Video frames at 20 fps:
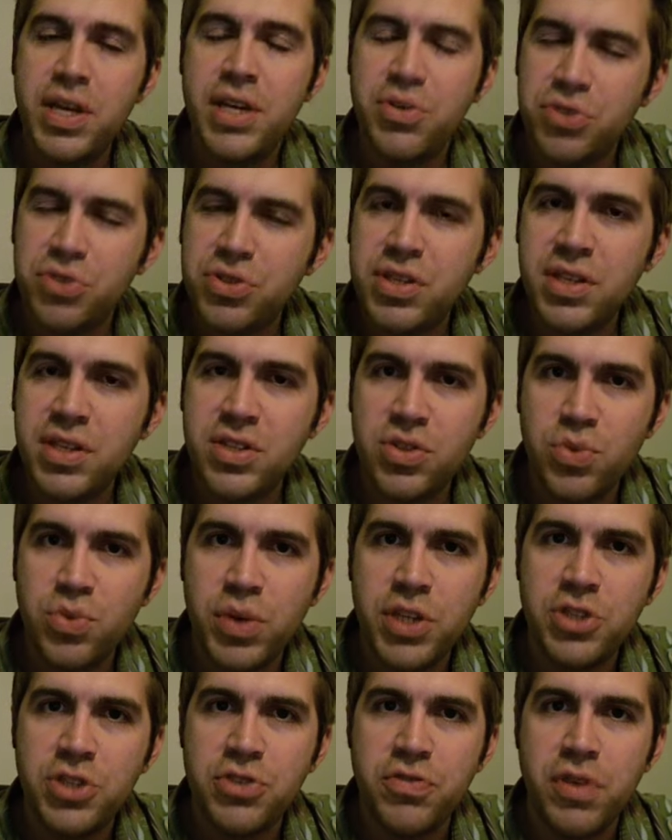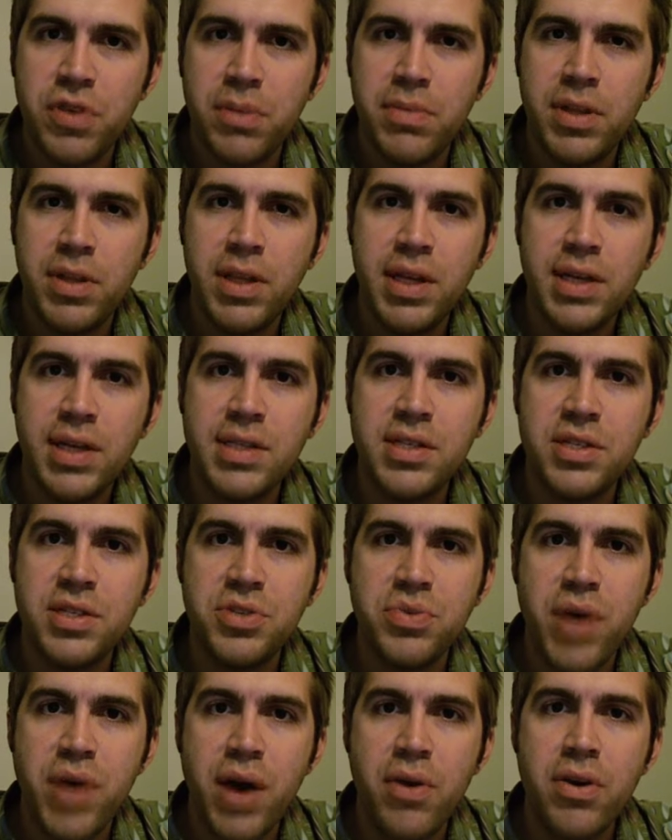interesting switch from the
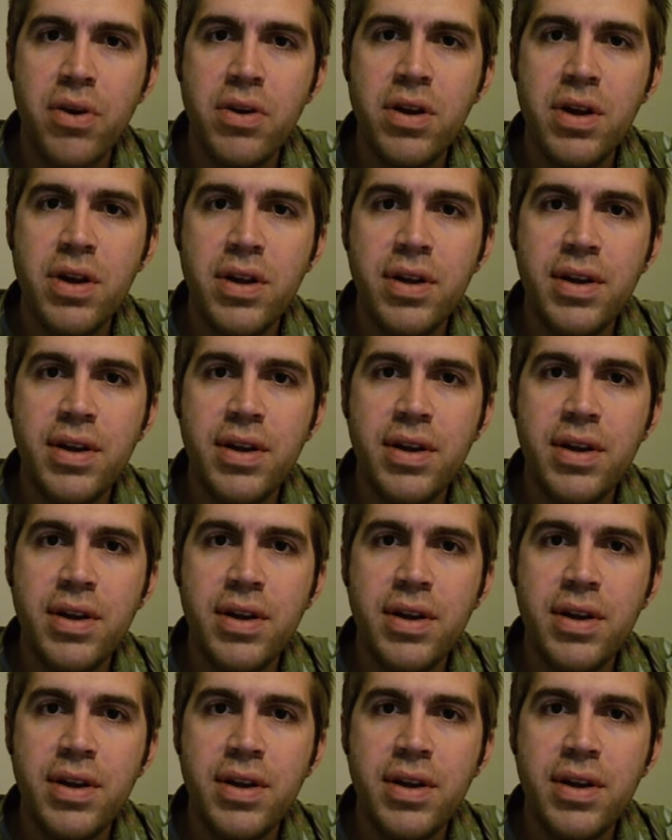Linksys router.